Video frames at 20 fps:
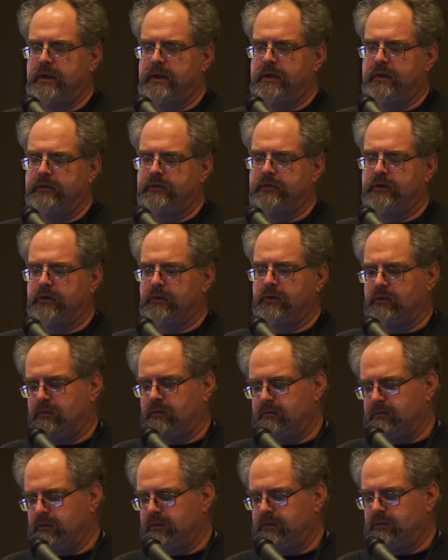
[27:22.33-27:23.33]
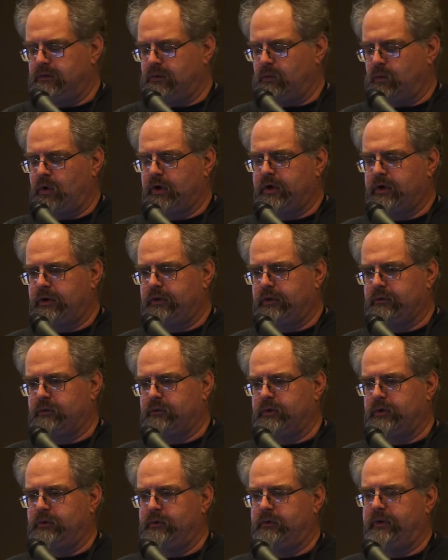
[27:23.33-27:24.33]
So work
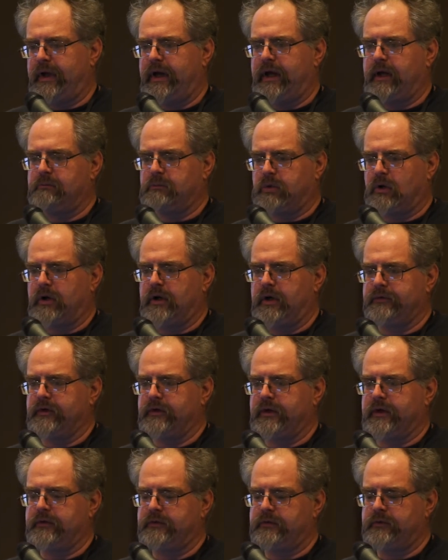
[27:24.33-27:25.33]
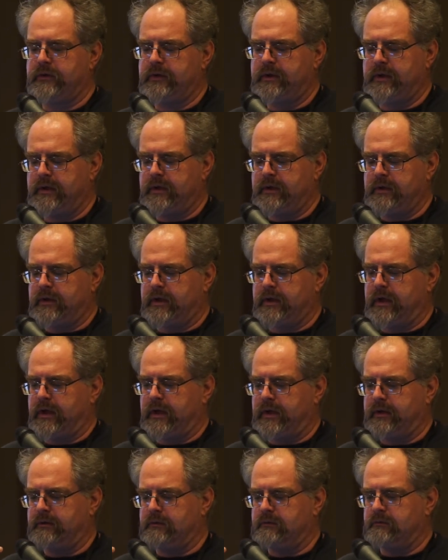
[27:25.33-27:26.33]
through that process
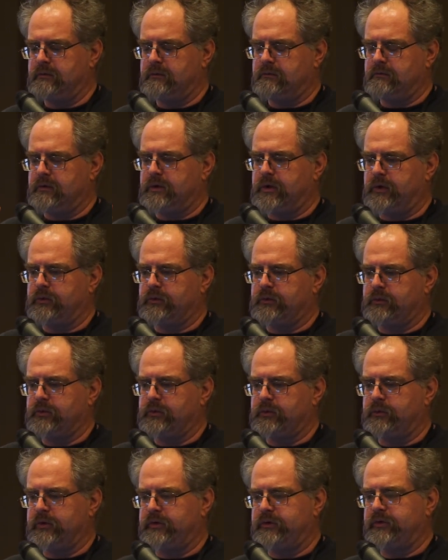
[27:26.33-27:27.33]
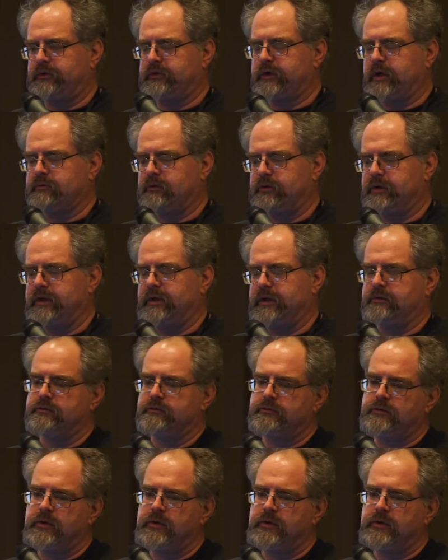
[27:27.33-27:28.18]
and go through the discovery of,